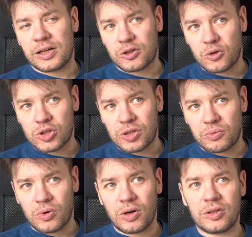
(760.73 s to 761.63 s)
Clojure
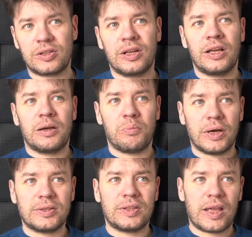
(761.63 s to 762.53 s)
world,
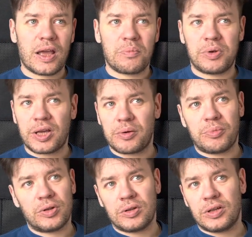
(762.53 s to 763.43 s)
but they are
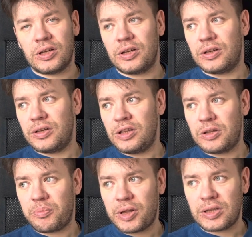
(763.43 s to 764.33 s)
applicable
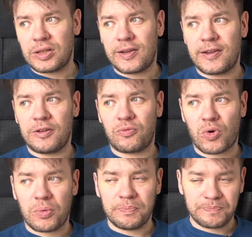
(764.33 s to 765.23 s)
independently
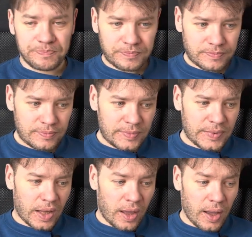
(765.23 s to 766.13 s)
from
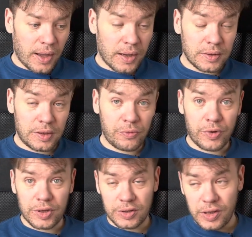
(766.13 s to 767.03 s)

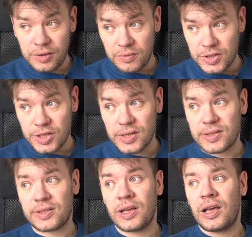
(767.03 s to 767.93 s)
different
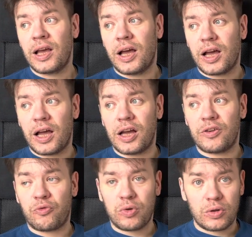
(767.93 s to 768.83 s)
languages.
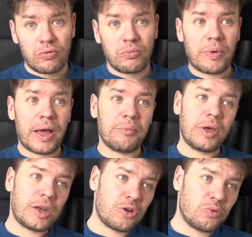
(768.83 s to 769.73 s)
Follow my
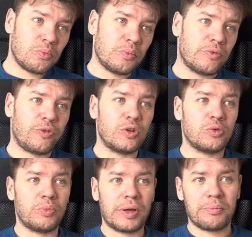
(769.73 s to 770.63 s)

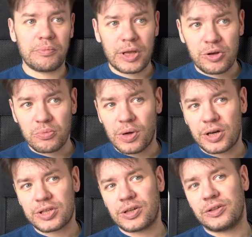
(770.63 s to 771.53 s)
Medium
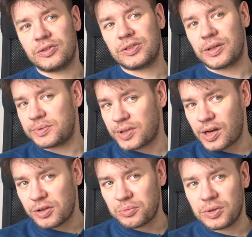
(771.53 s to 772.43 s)
articles,
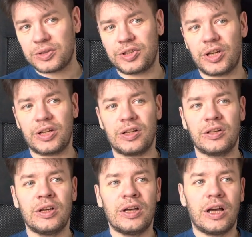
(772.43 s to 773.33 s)
subscribe to my channel.
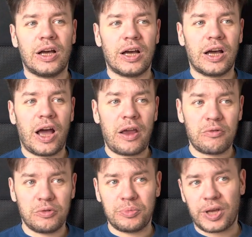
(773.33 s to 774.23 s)
I
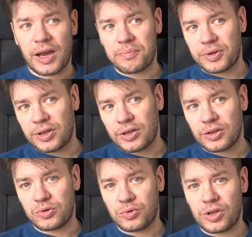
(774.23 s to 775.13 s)
will be happy
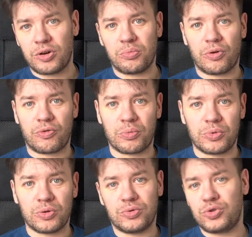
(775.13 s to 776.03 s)
to hear more from
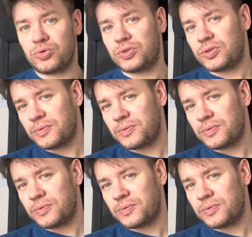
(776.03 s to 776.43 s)
you. Choose.